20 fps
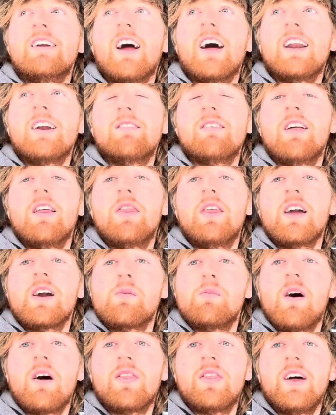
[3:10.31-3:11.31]
I didn't really think
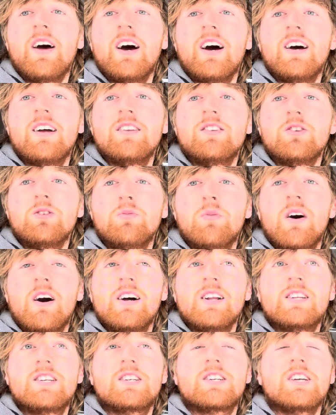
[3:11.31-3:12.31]
about that too
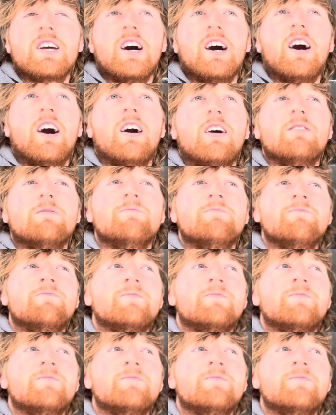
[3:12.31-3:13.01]
much. But